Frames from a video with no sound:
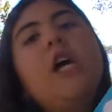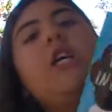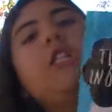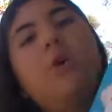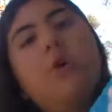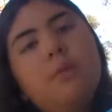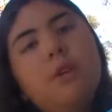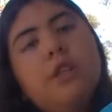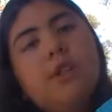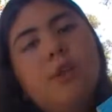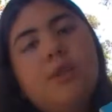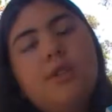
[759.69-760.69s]
so a book
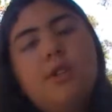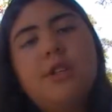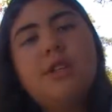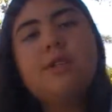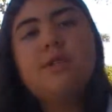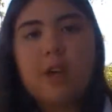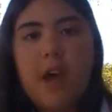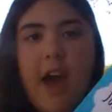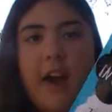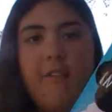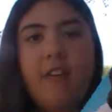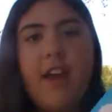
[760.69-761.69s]
is always good to
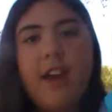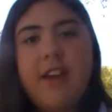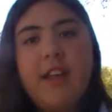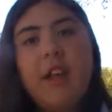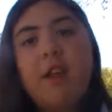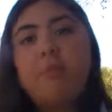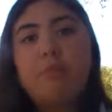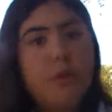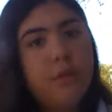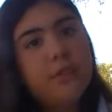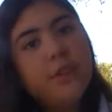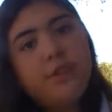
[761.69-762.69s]
have and it
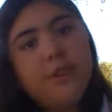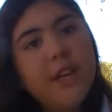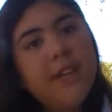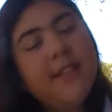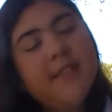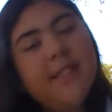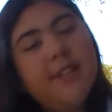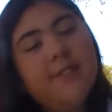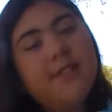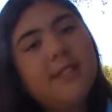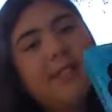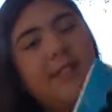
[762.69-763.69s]
improves your reading
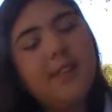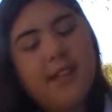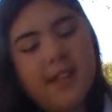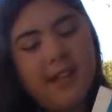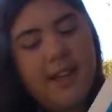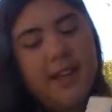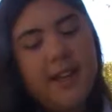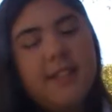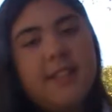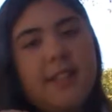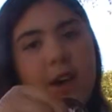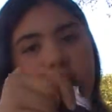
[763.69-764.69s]
skills.
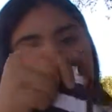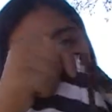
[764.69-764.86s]
So,